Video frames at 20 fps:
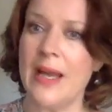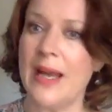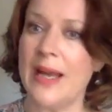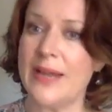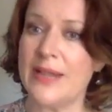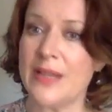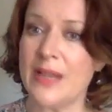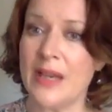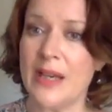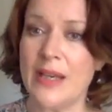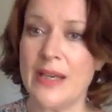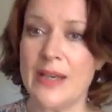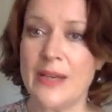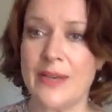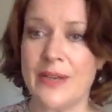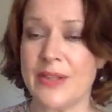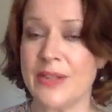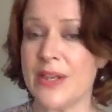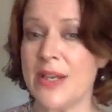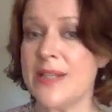and earlier
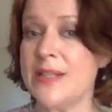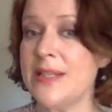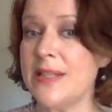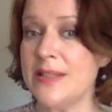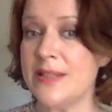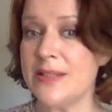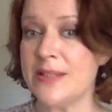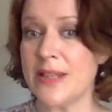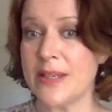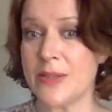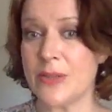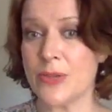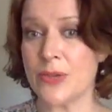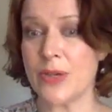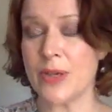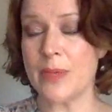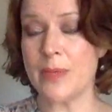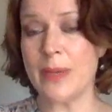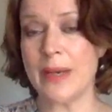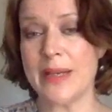in the 19th
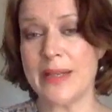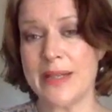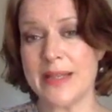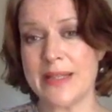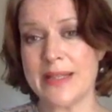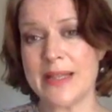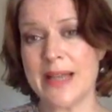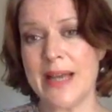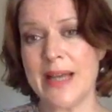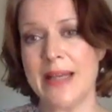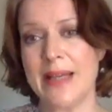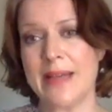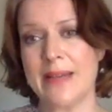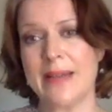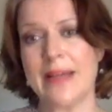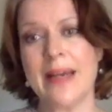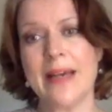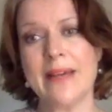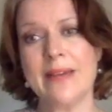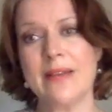century by the
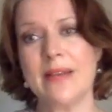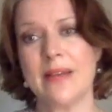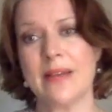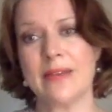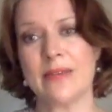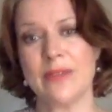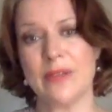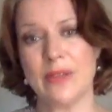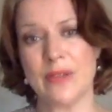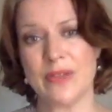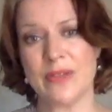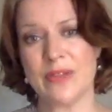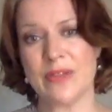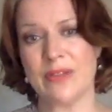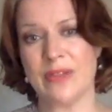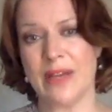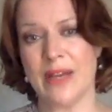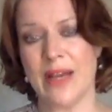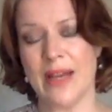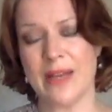Italian Catholic
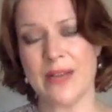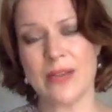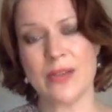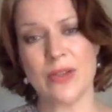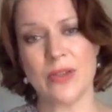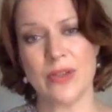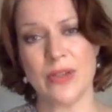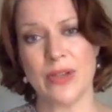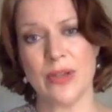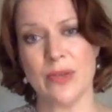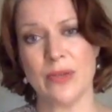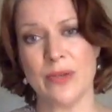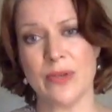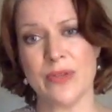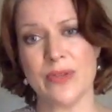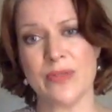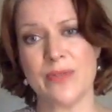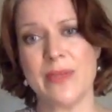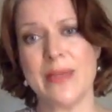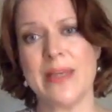philosopher Antonio
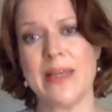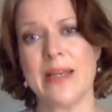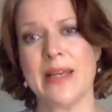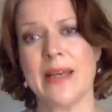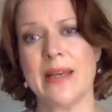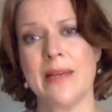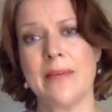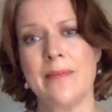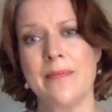Rosmini.